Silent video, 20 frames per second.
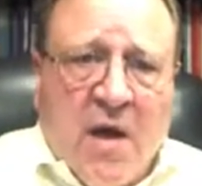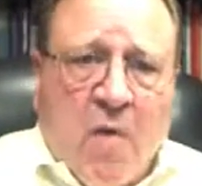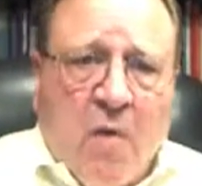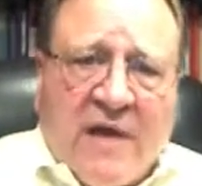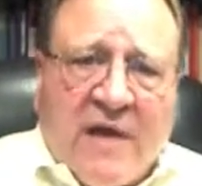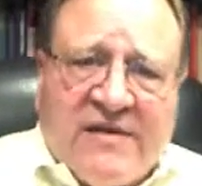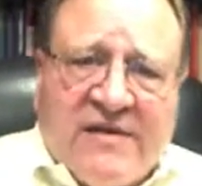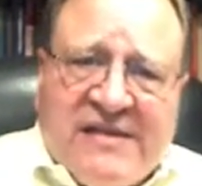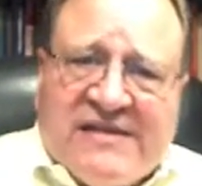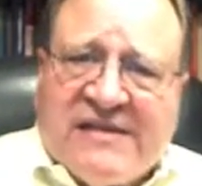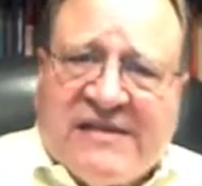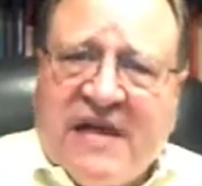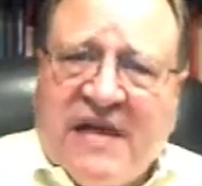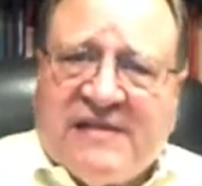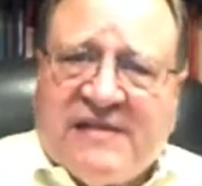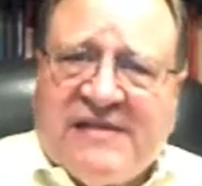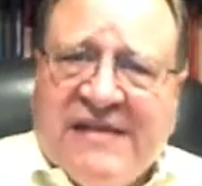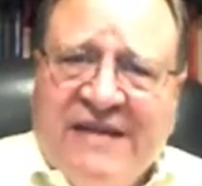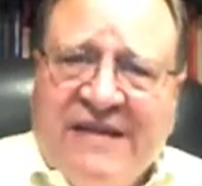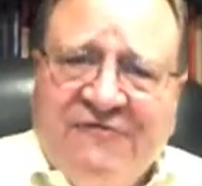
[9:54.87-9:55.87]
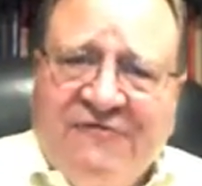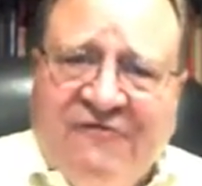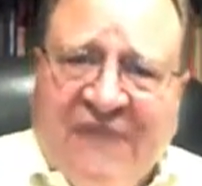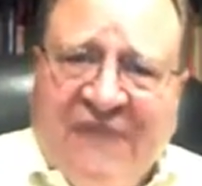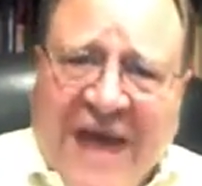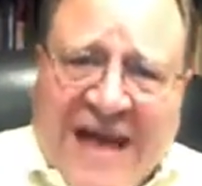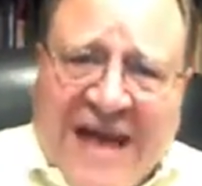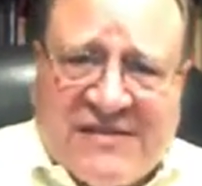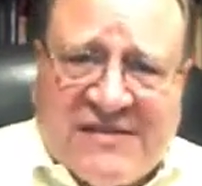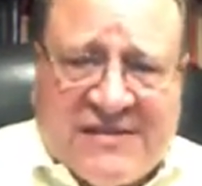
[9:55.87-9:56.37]
While discussing
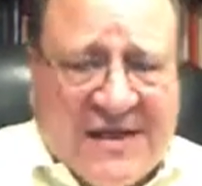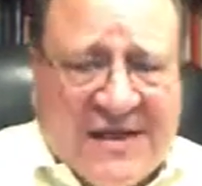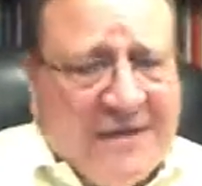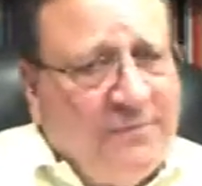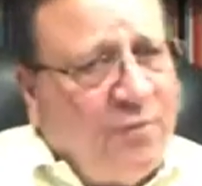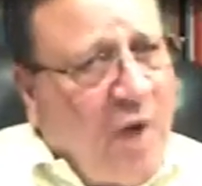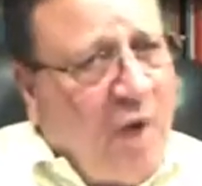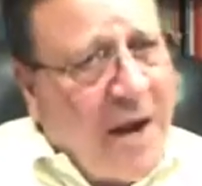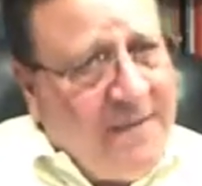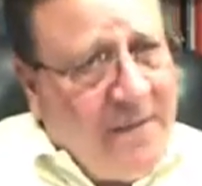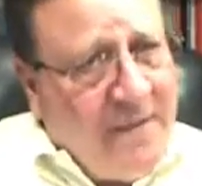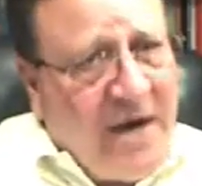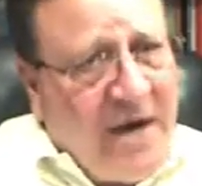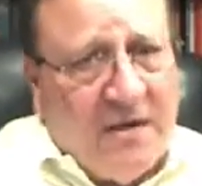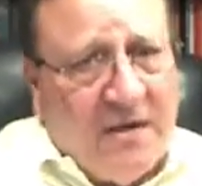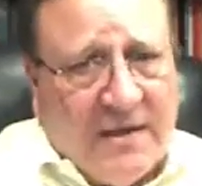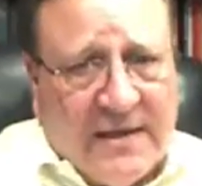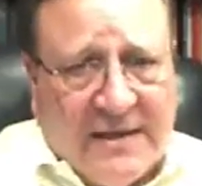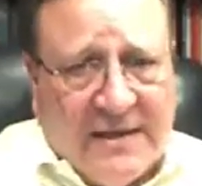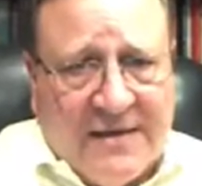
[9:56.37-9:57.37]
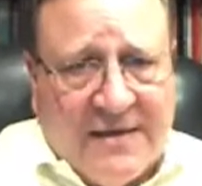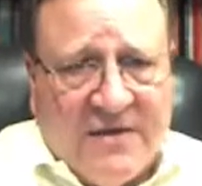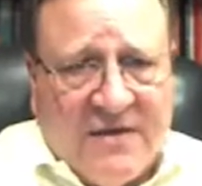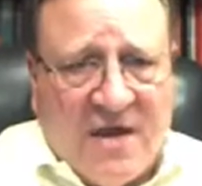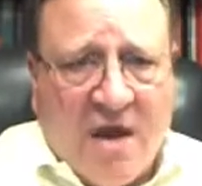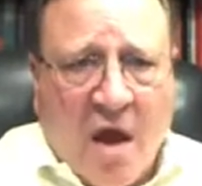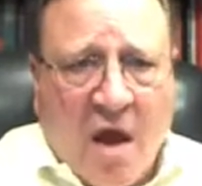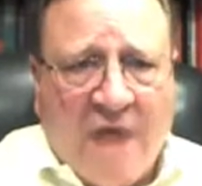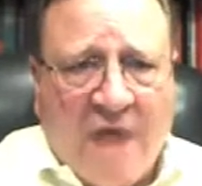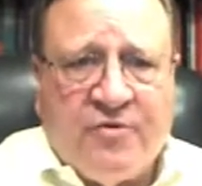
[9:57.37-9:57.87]
fasting primarily,
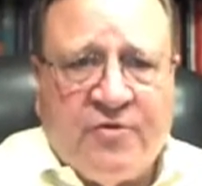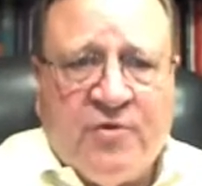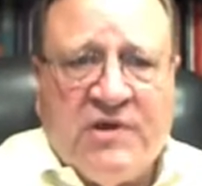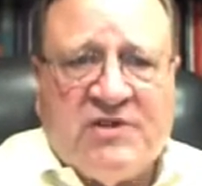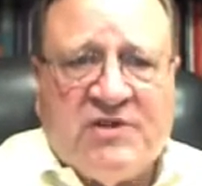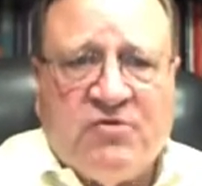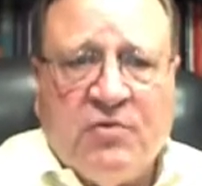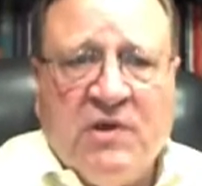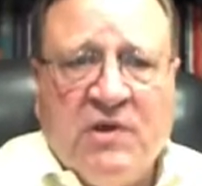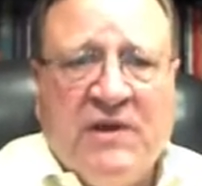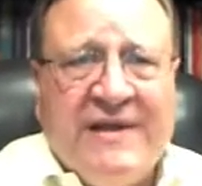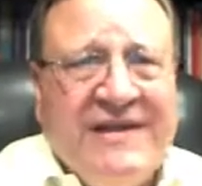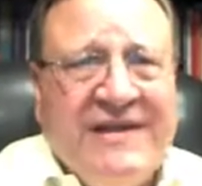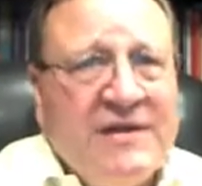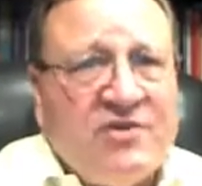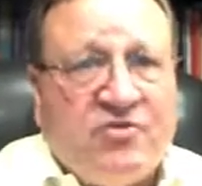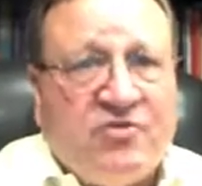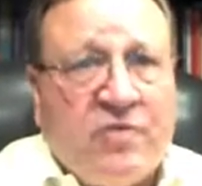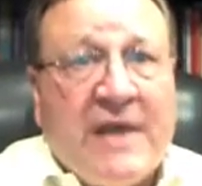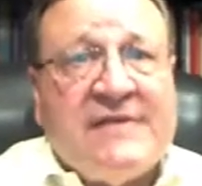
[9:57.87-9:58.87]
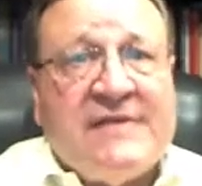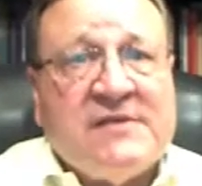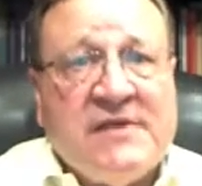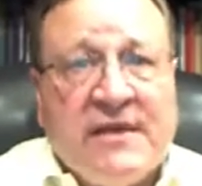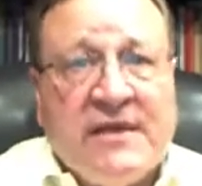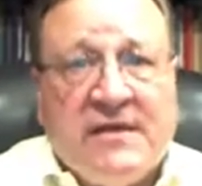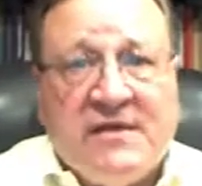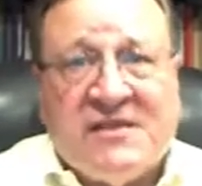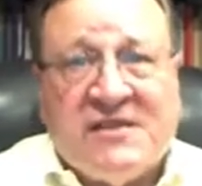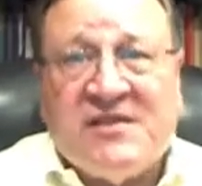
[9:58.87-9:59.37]
the author is really
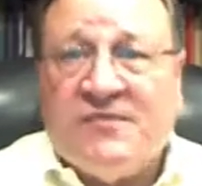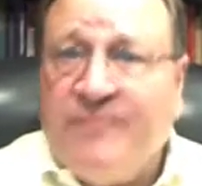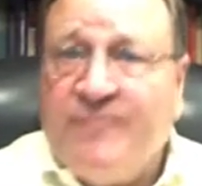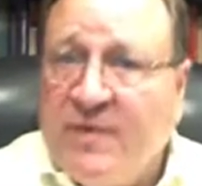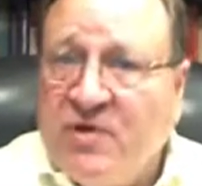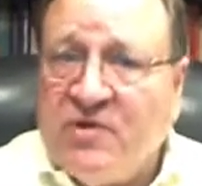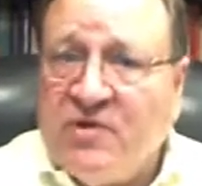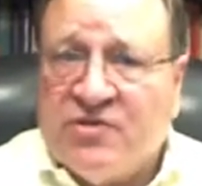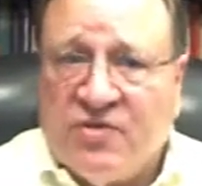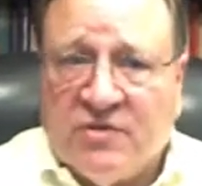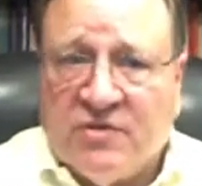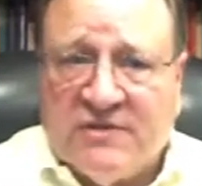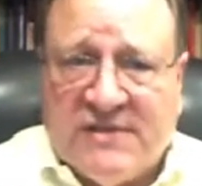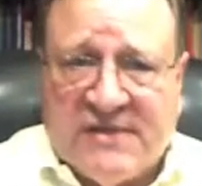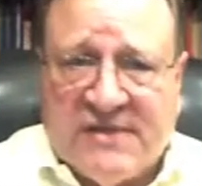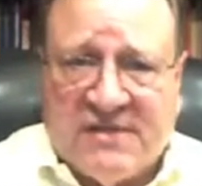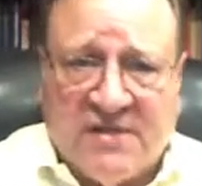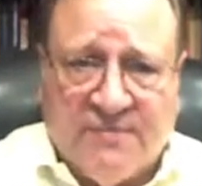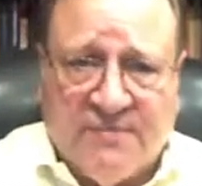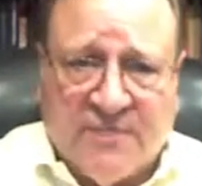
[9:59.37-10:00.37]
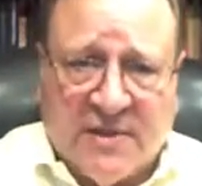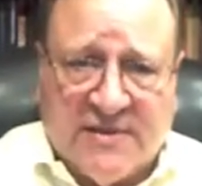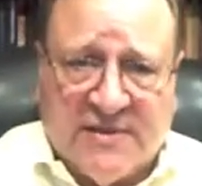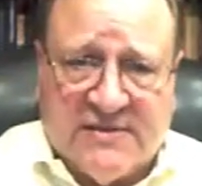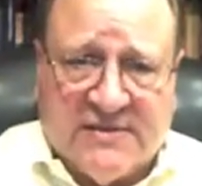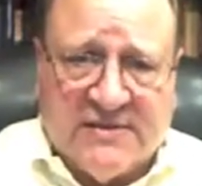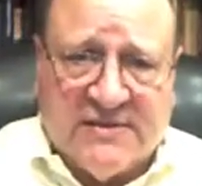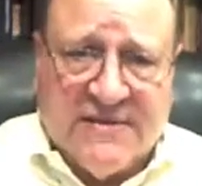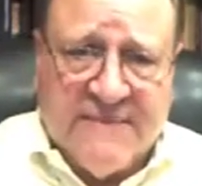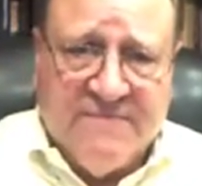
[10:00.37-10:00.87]
addressing spiritual
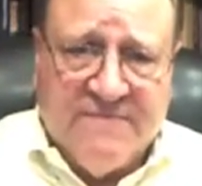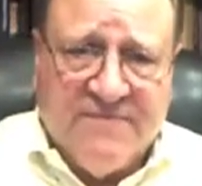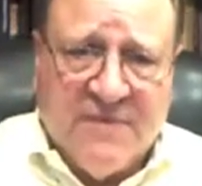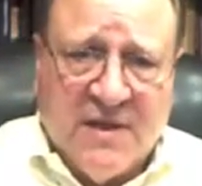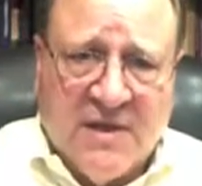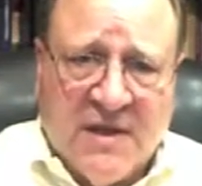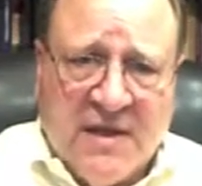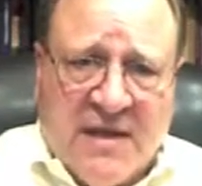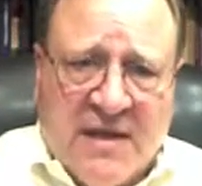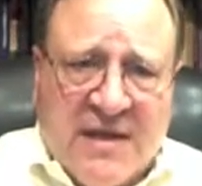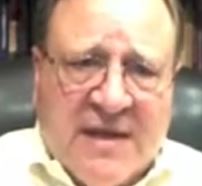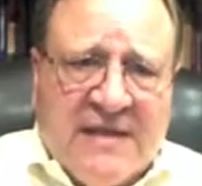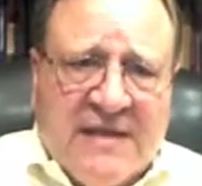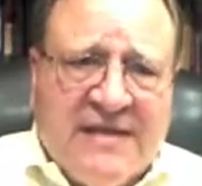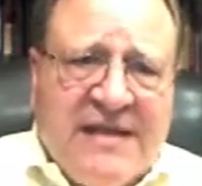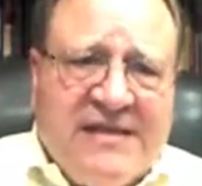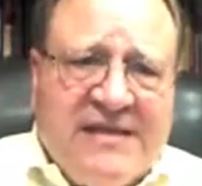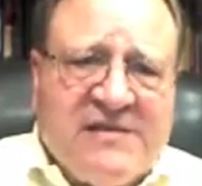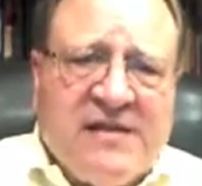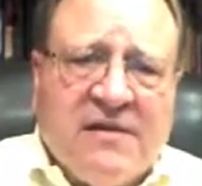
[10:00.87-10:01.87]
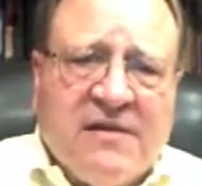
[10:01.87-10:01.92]
disciplines. These